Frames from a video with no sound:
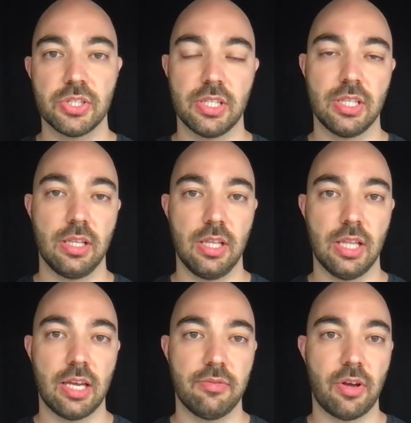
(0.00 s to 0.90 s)
and a
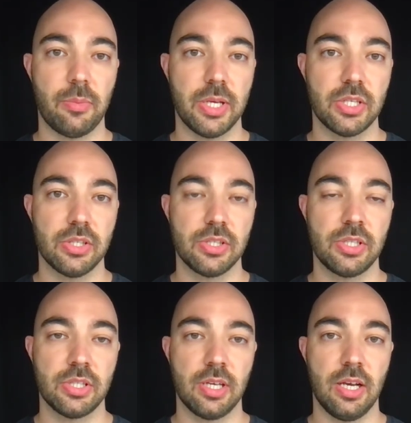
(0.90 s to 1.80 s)
lot of
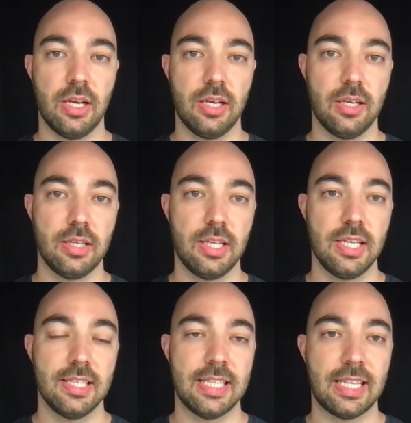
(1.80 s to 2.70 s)
automations
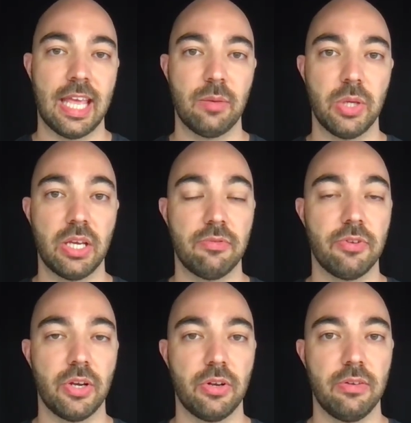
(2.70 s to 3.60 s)
that can be
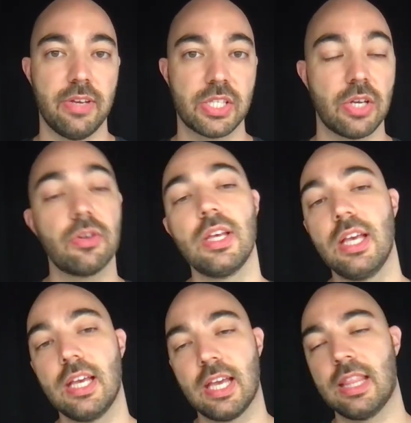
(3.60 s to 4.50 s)
configured in VS Code,
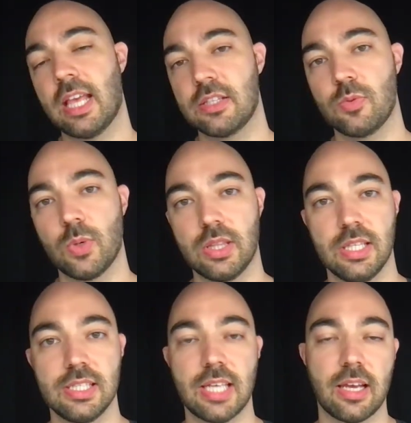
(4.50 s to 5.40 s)
and that's what
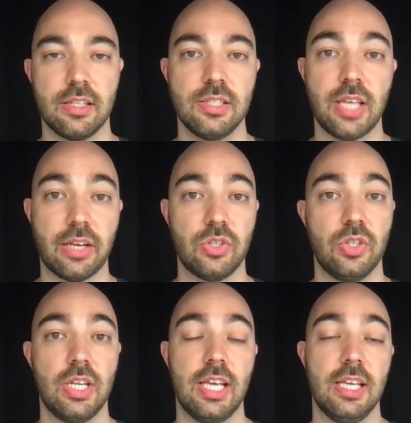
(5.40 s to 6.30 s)
the second
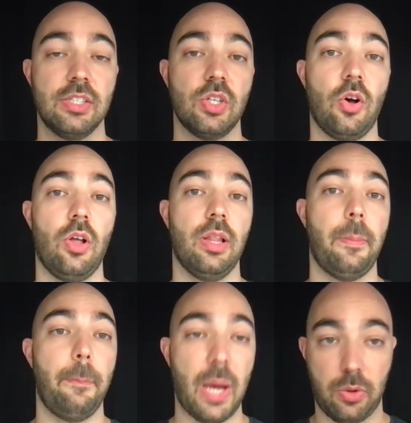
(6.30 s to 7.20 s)
section is all
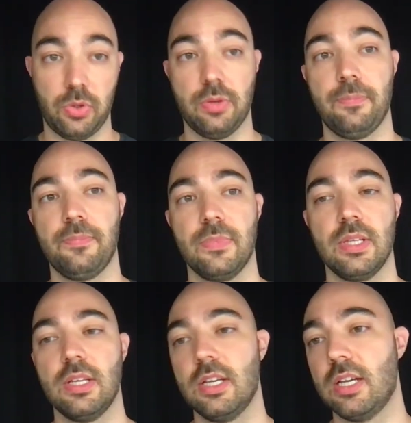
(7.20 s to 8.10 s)
about.
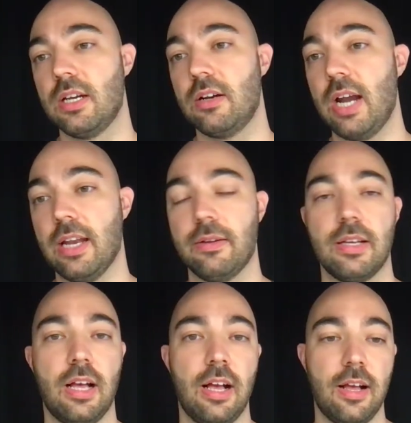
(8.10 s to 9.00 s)
All right,
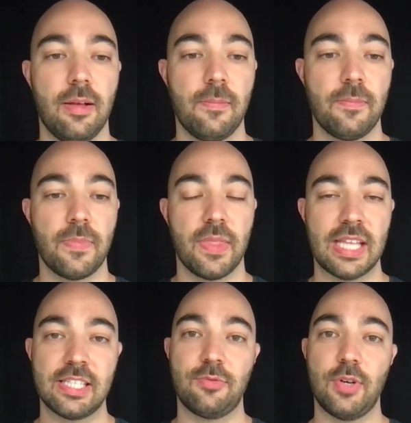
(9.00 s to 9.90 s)

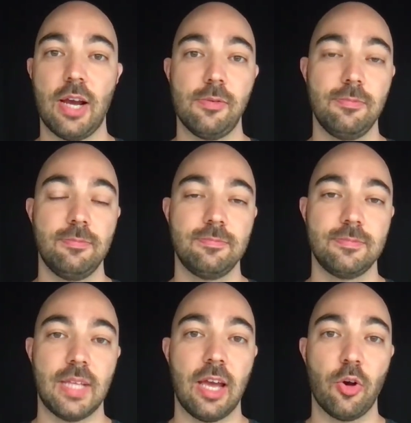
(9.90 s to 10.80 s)
that's it for now.
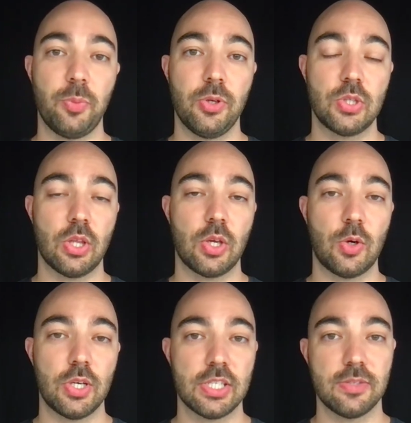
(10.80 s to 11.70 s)
I hope you enjoy the
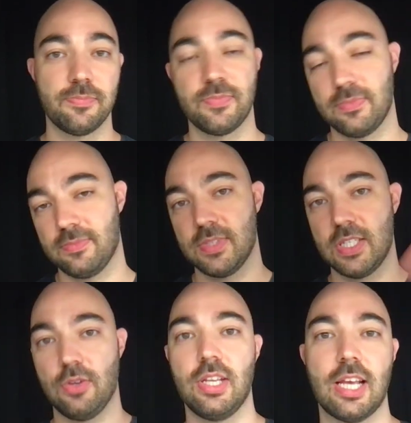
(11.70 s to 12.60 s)
course. See
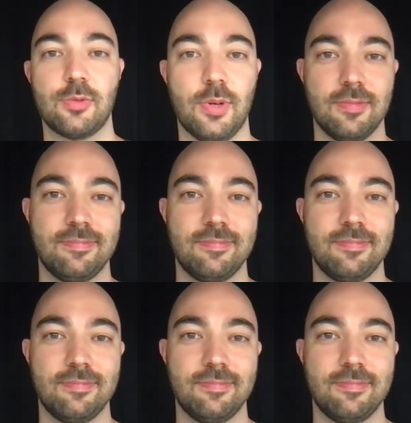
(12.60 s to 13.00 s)
you on the next one.